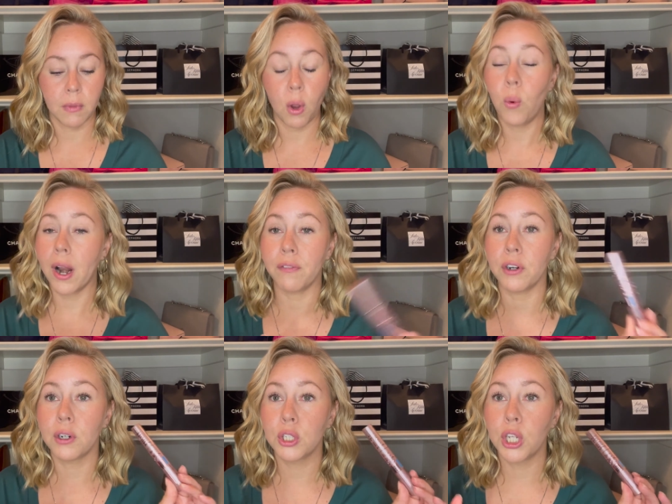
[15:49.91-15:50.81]
Whatever.
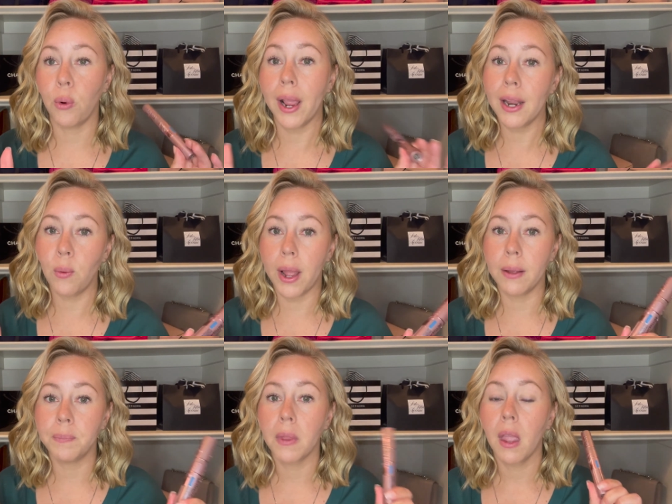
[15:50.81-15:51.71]
So
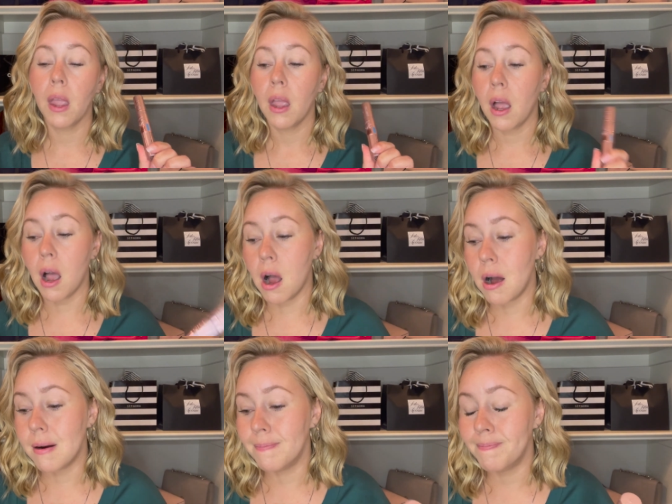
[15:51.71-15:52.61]
anyway,
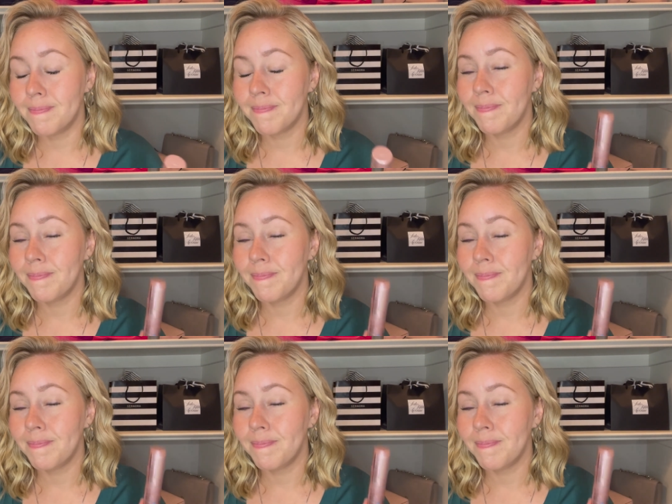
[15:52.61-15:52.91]
I'm